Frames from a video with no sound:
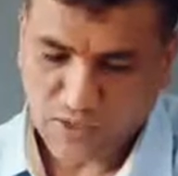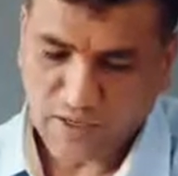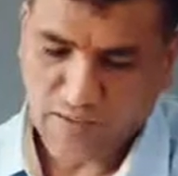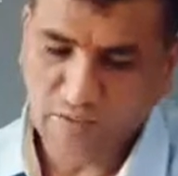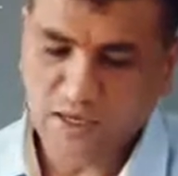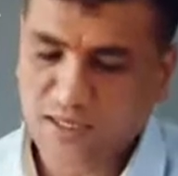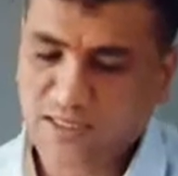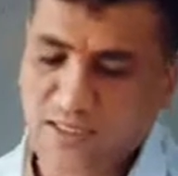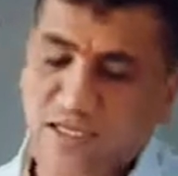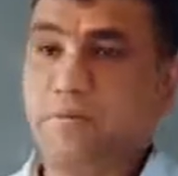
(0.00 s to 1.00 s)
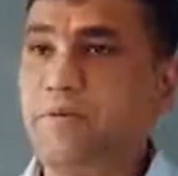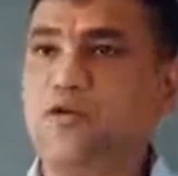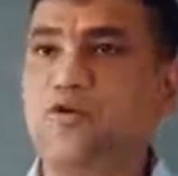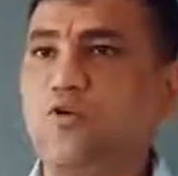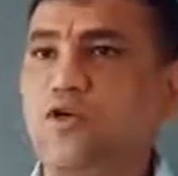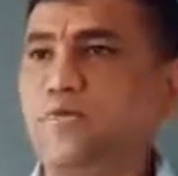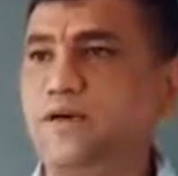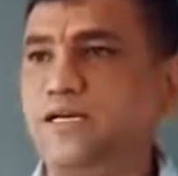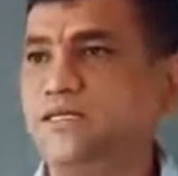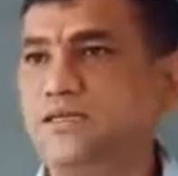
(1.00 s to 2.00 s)
right because it can be
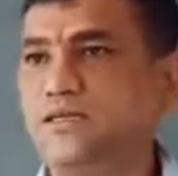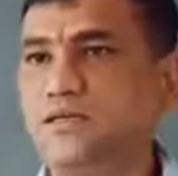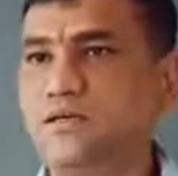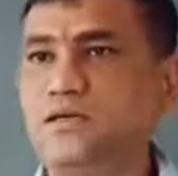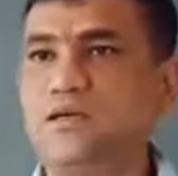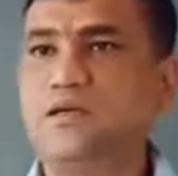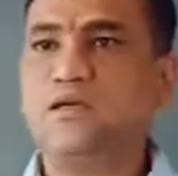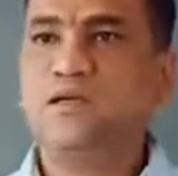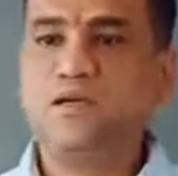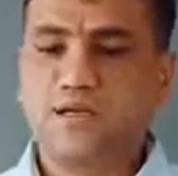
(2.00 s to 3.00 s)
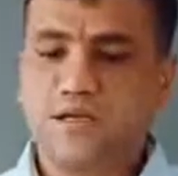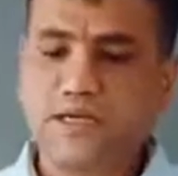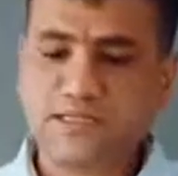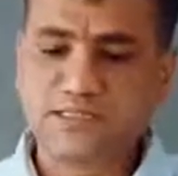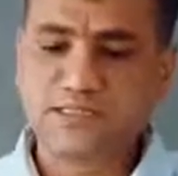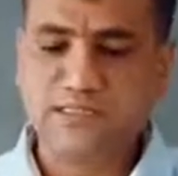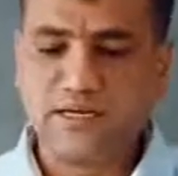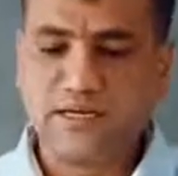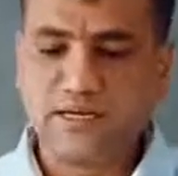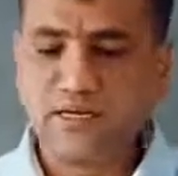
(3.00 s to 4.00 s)
co-dominance. Next,
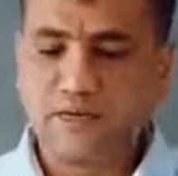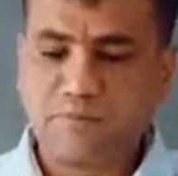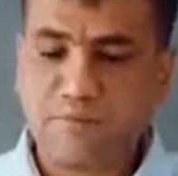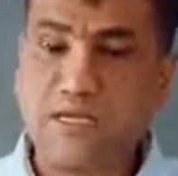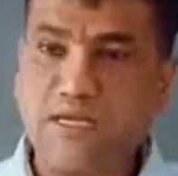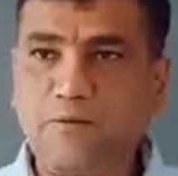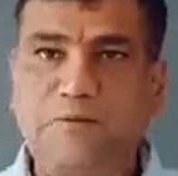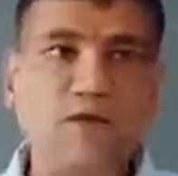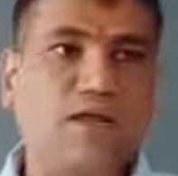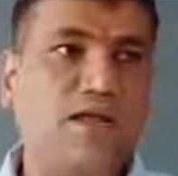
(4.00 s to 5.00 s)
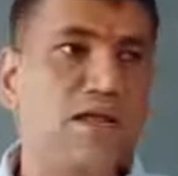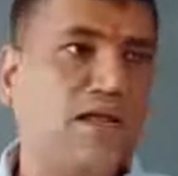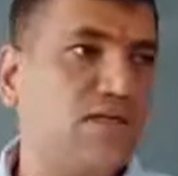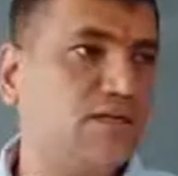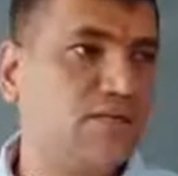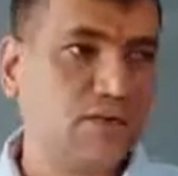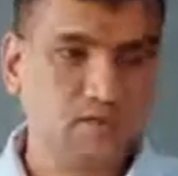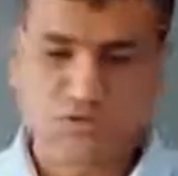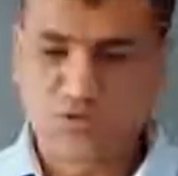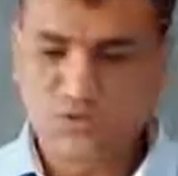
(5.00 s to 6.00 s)
multiple allelism
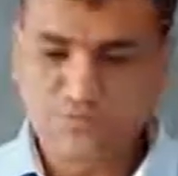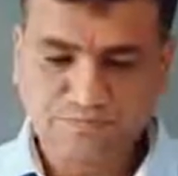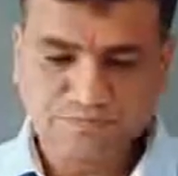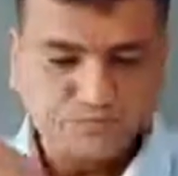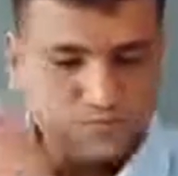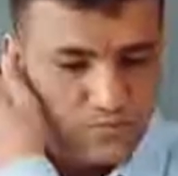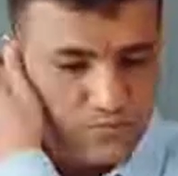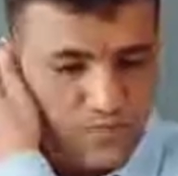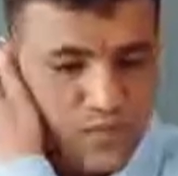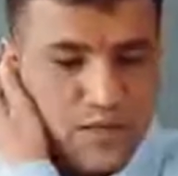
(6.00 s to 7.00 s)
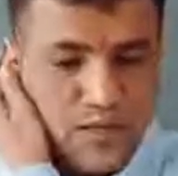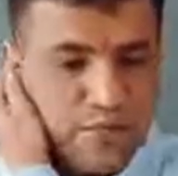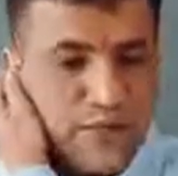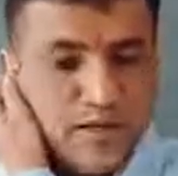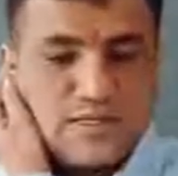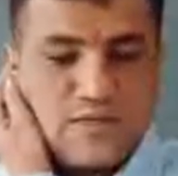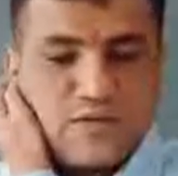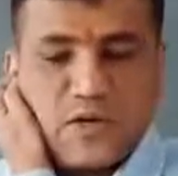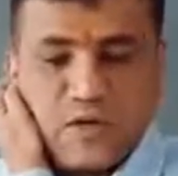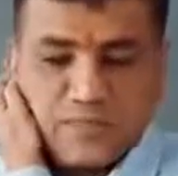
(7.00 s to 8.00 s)
also. Because of
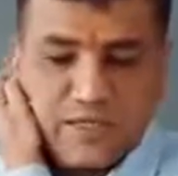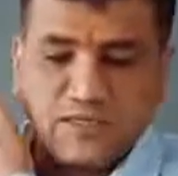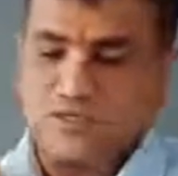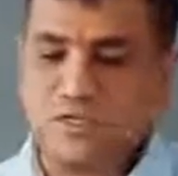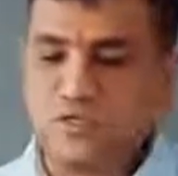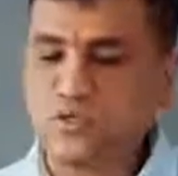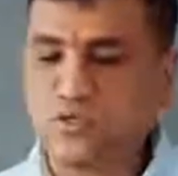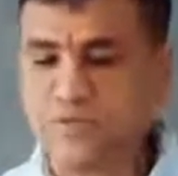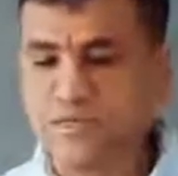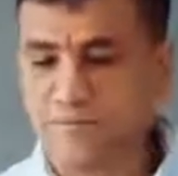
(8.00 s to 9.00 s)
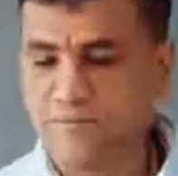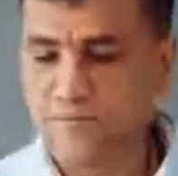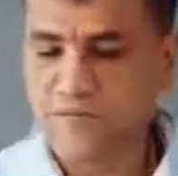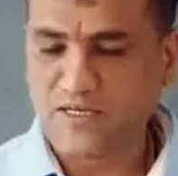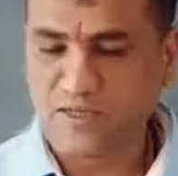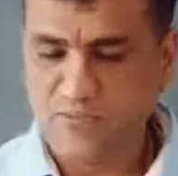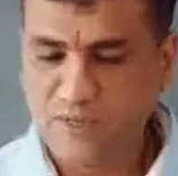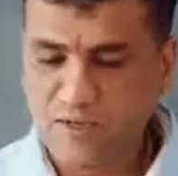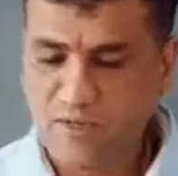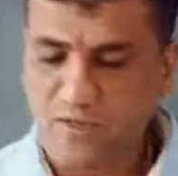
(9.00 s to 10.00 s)
dominance also it can be
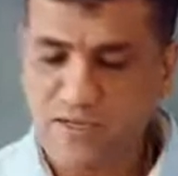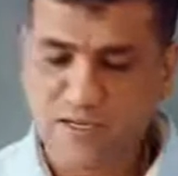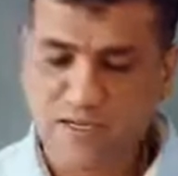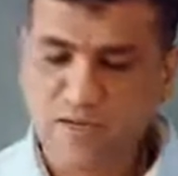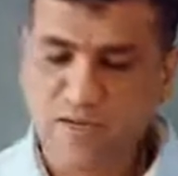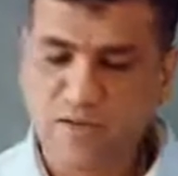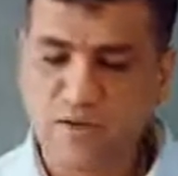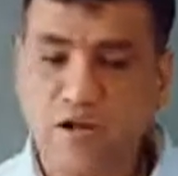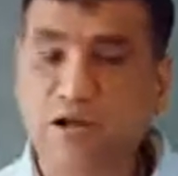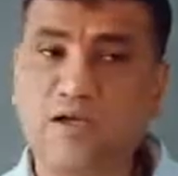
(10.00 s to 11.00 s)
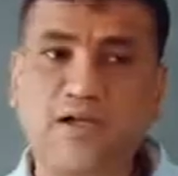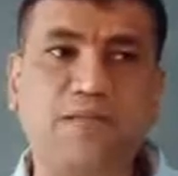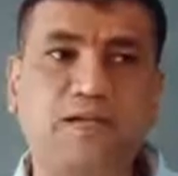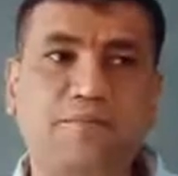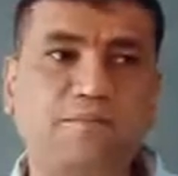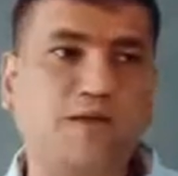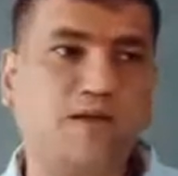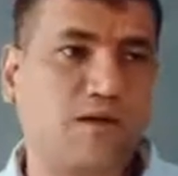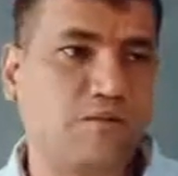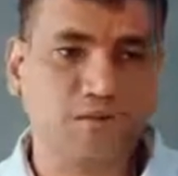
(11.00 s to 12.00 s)
possible but not incomplete
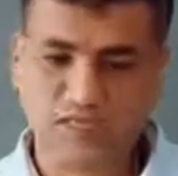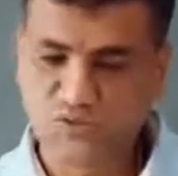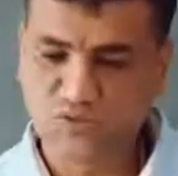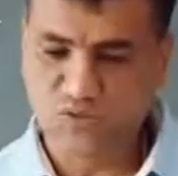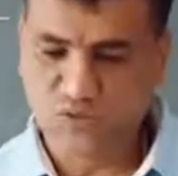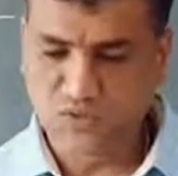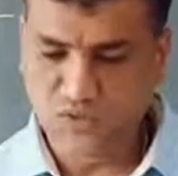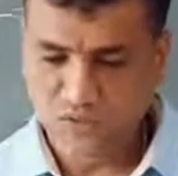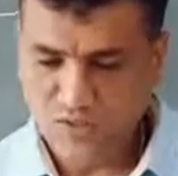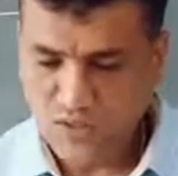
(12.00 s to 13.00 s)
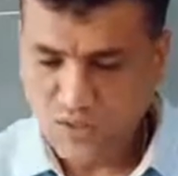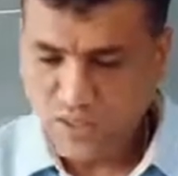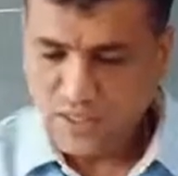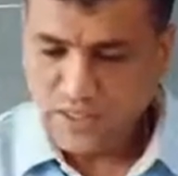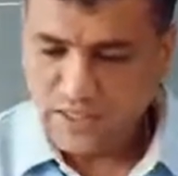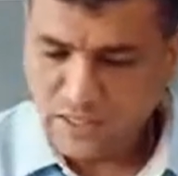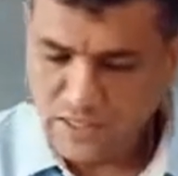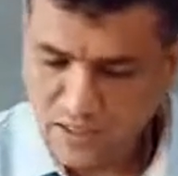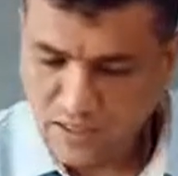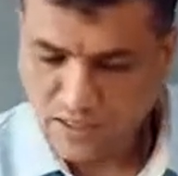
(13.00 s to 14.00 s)
dominance. So here